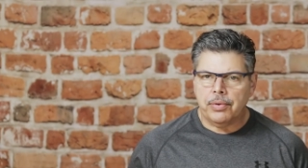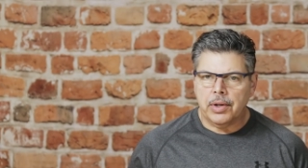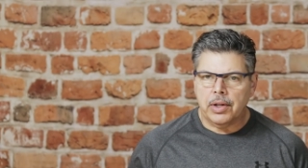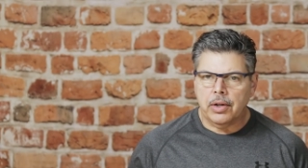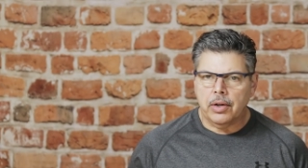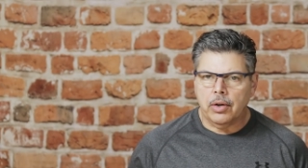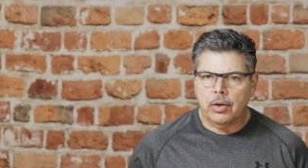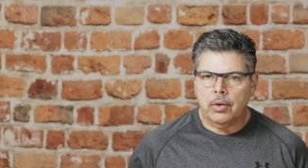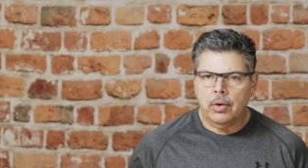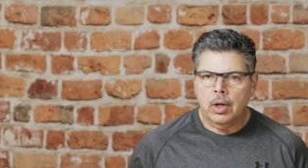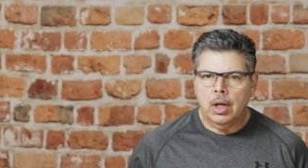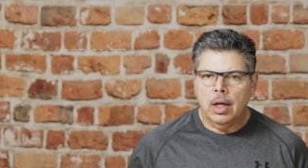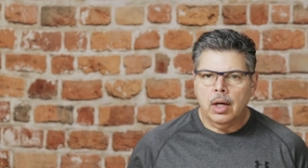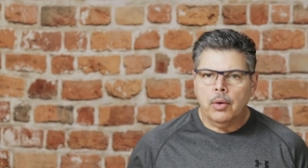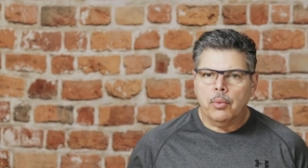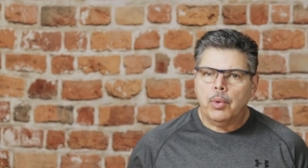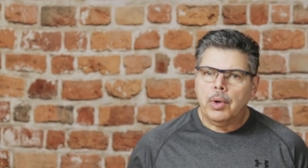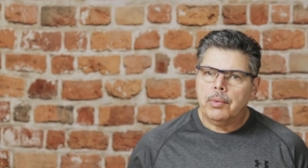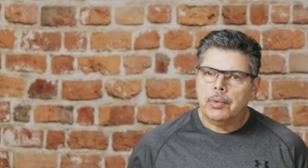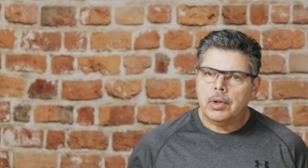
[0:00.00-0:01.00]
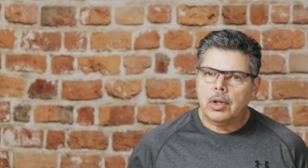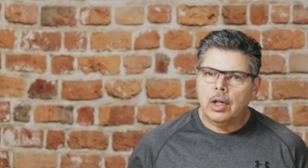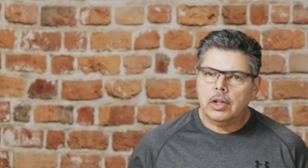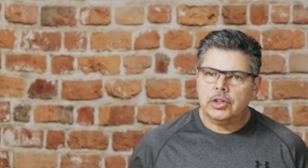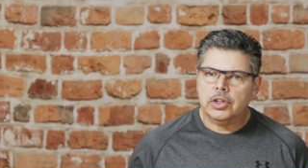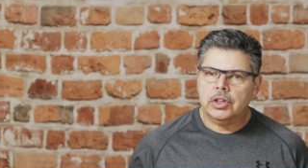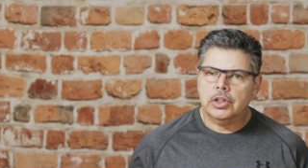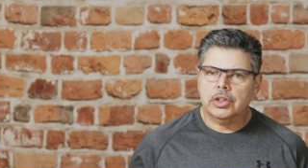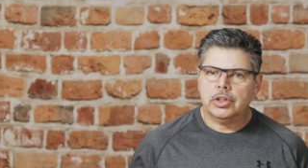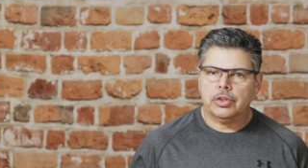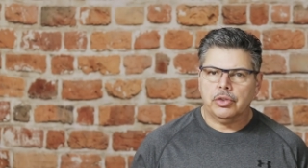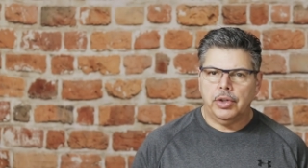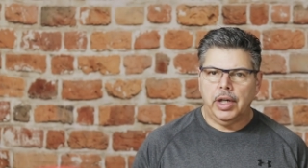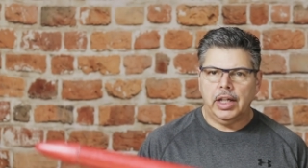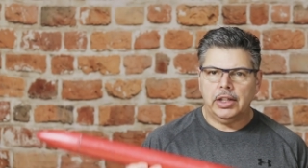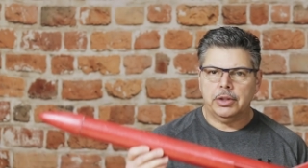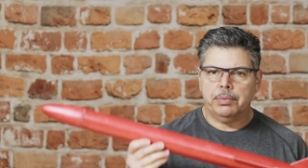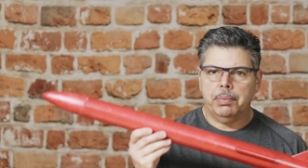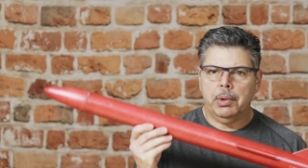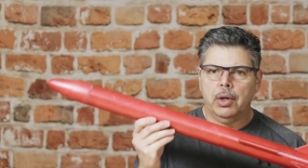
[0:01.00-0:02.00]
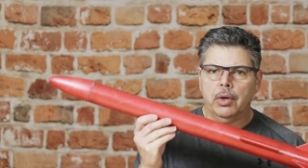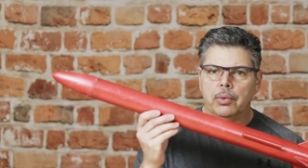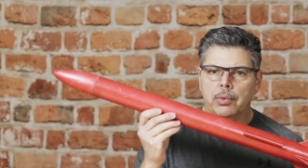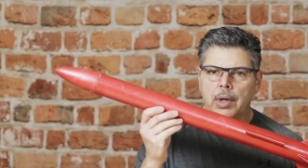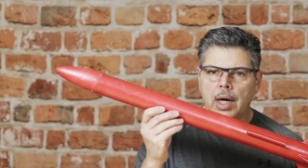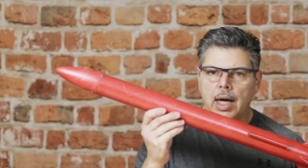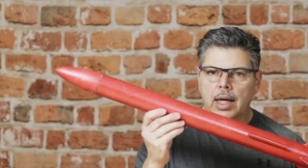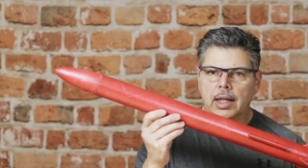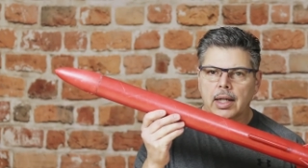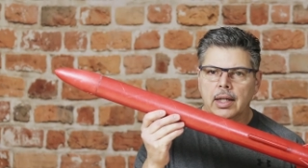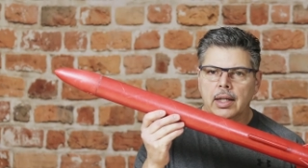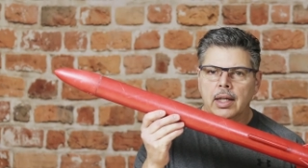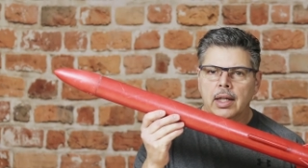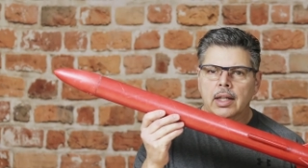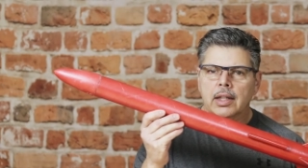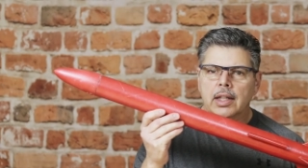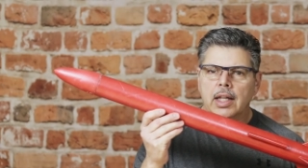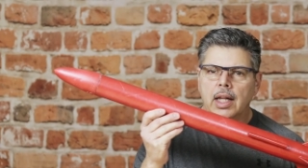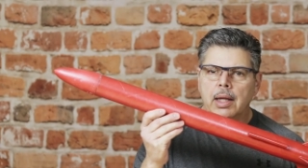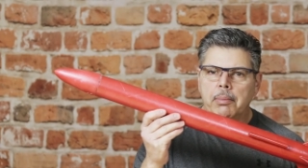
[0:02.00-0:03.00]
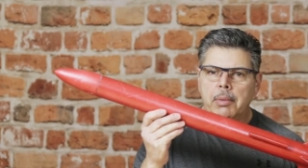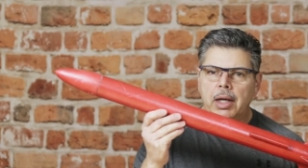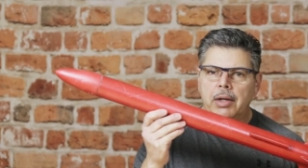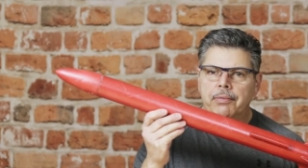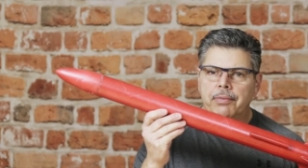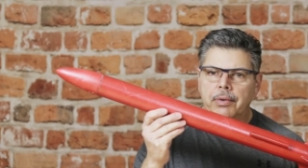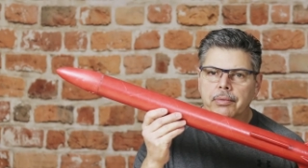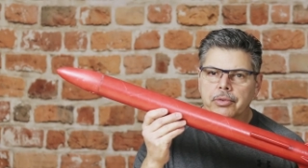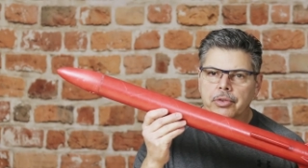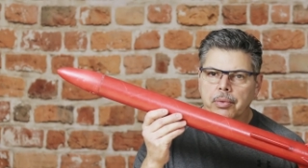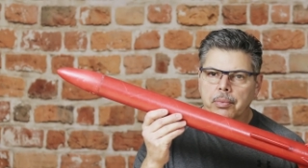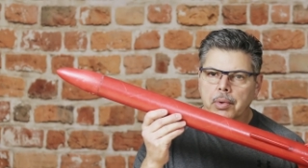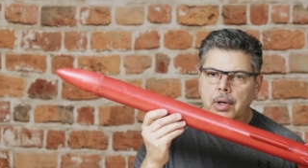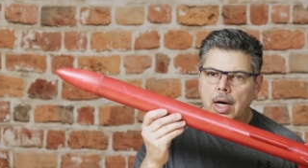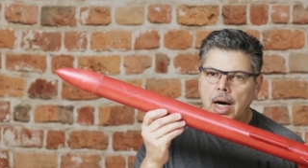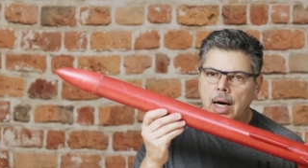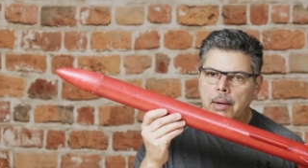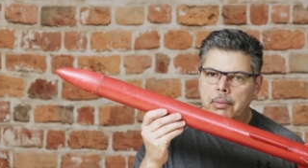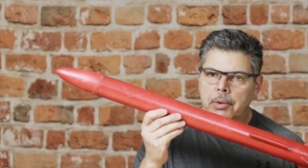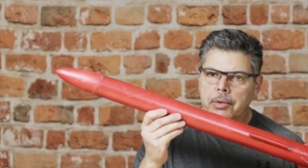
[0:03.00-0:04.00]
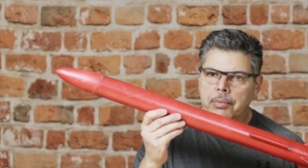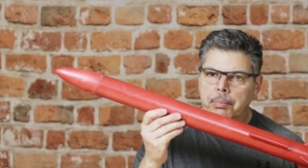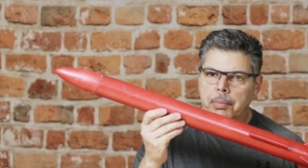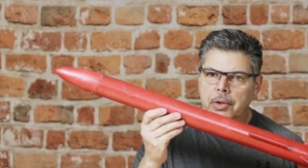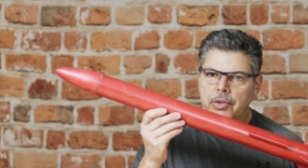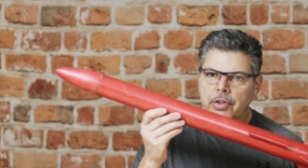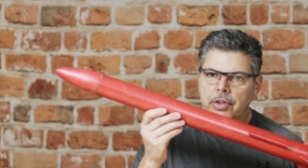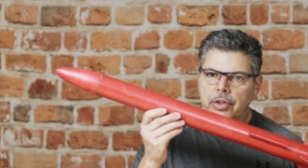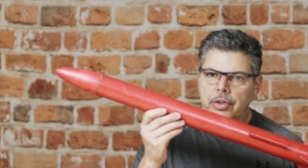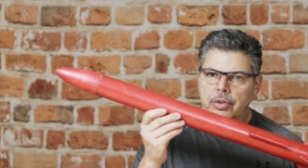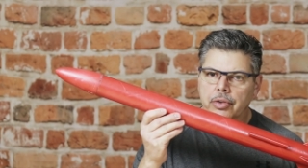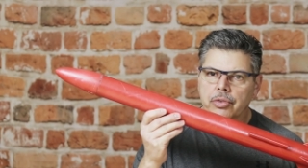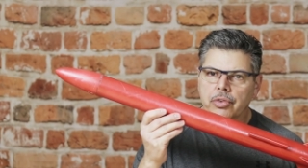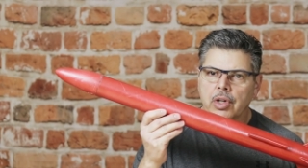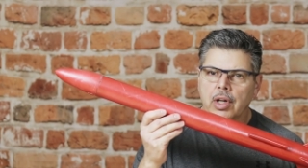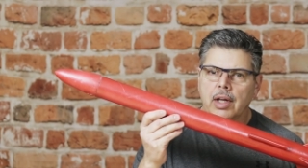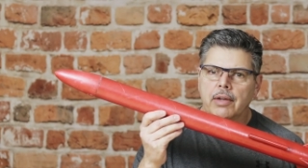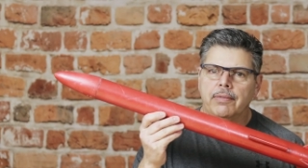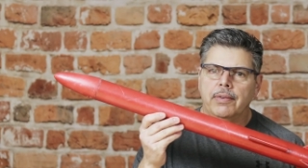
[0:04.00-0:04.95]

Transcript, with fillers: video, we will launch a scratch-built rocket that I made from some common materials that I